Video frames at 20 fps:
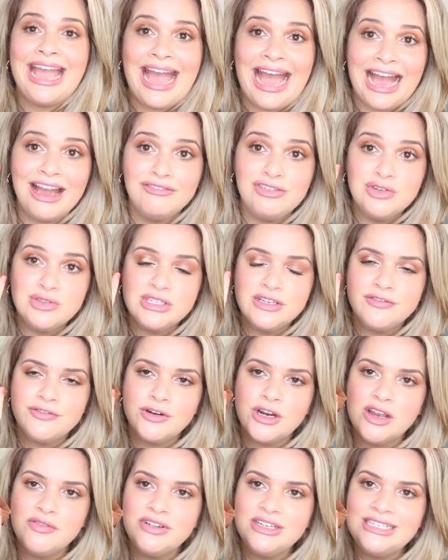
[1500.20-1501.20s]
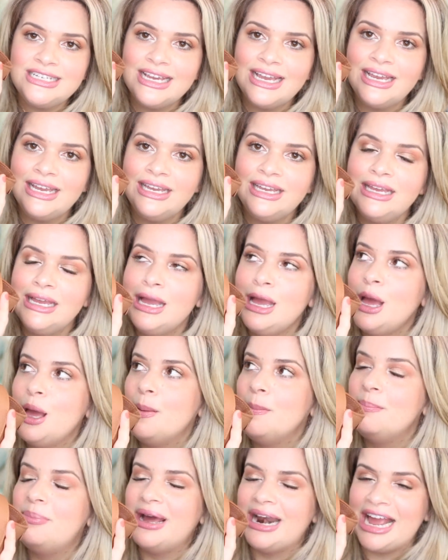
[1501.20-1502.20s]
have used it for every day,
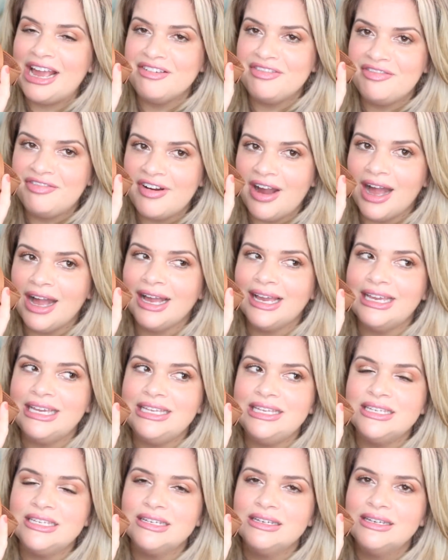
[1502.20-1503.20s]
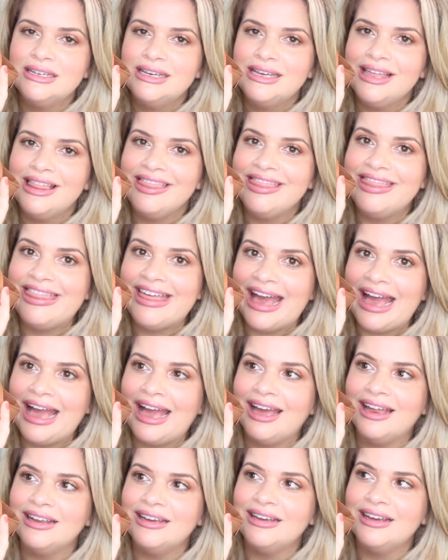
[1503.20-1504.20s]
but I find
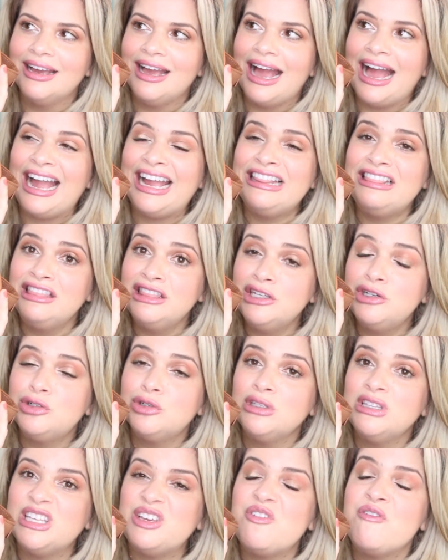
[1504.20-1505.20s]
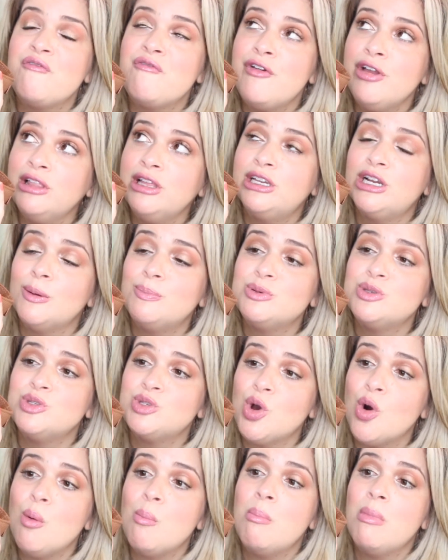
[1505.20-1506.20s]
that I literally fill it up
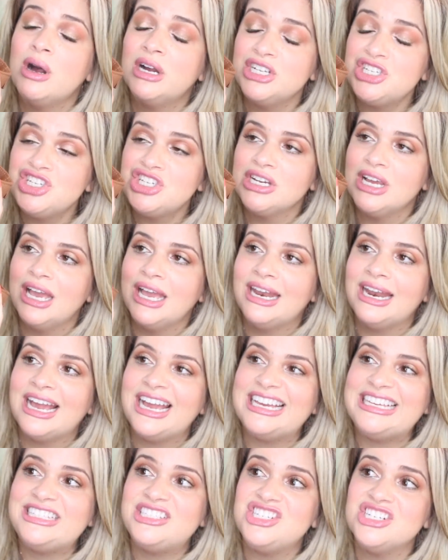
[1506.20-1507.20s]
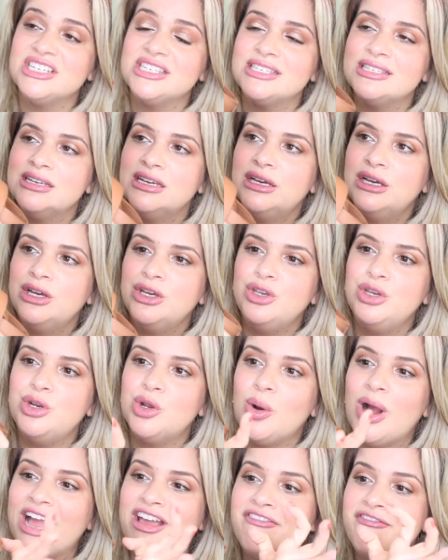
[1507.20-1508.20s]
so much and I just you
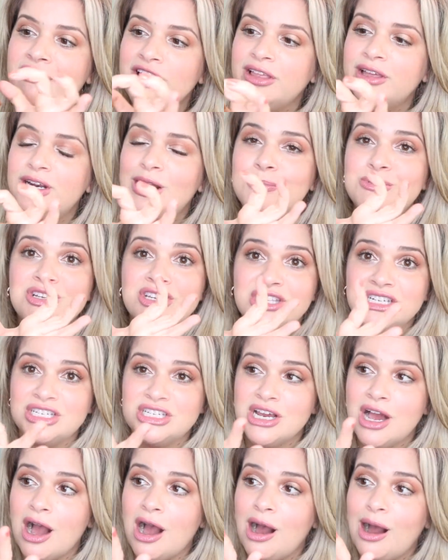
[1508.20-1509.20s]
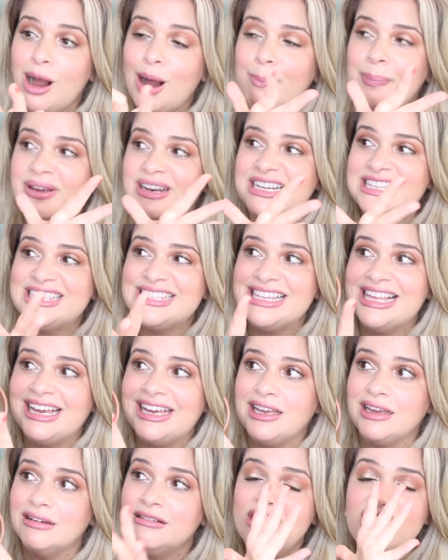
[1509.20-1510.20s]
know, I fill it up to the top and it's
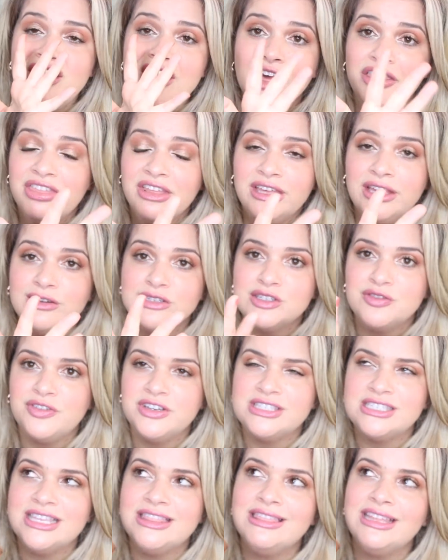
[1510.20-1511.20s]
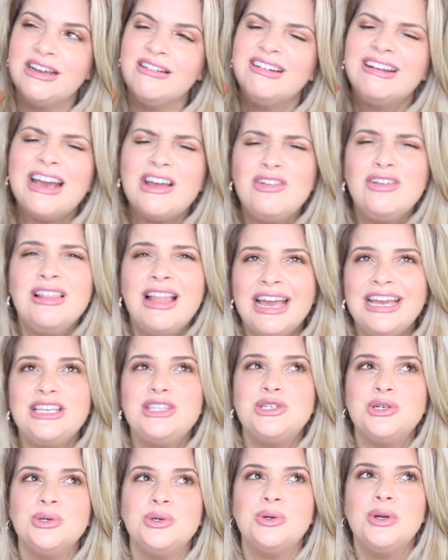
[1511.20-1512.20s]
like nothing else fits in there. And I don't like
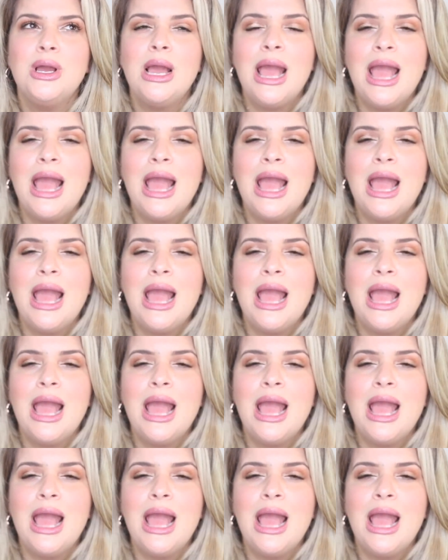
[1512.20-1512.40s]
to